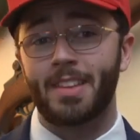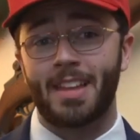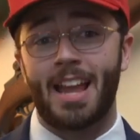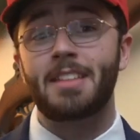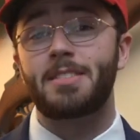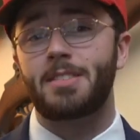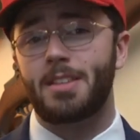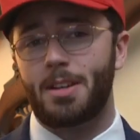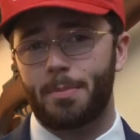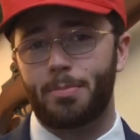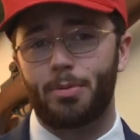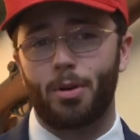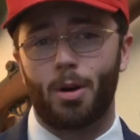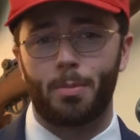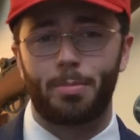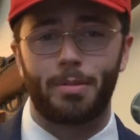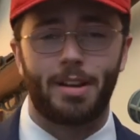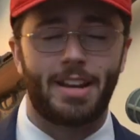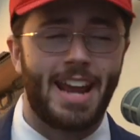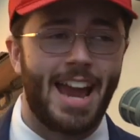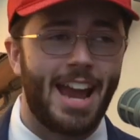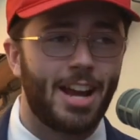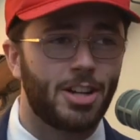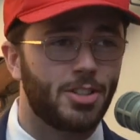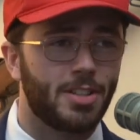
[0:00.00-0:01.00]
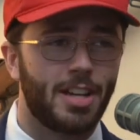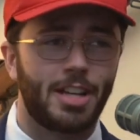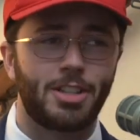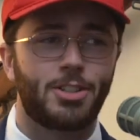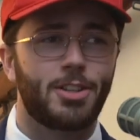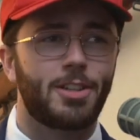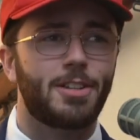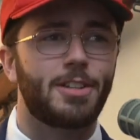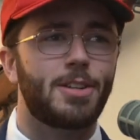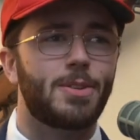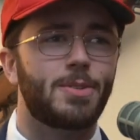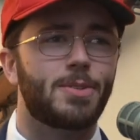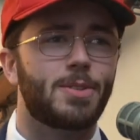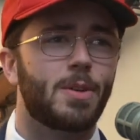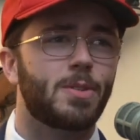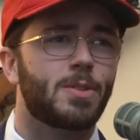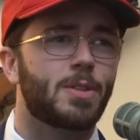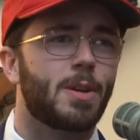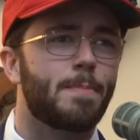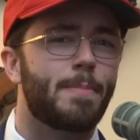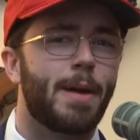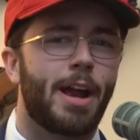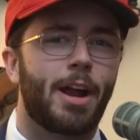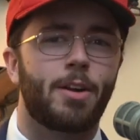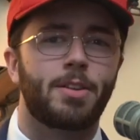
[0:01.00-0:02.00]
That's inappropriate, actually. I shouldn't use those
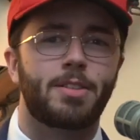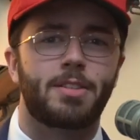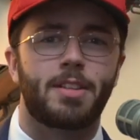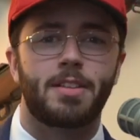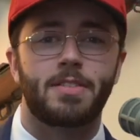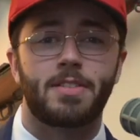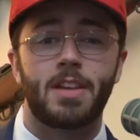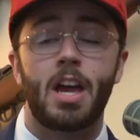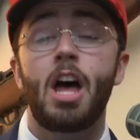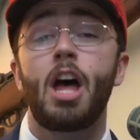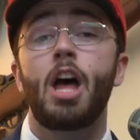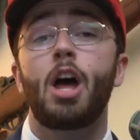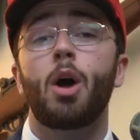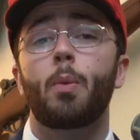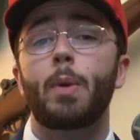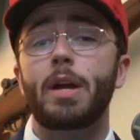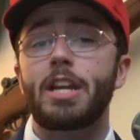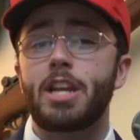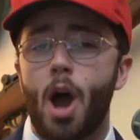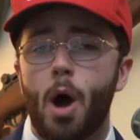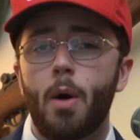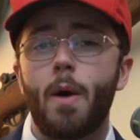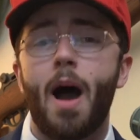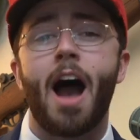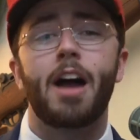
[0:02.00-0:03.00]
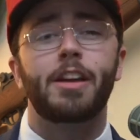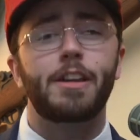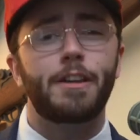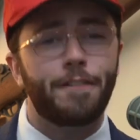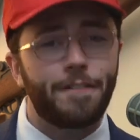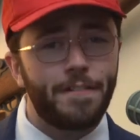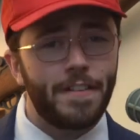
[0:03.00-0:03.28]
comparisons. We know how you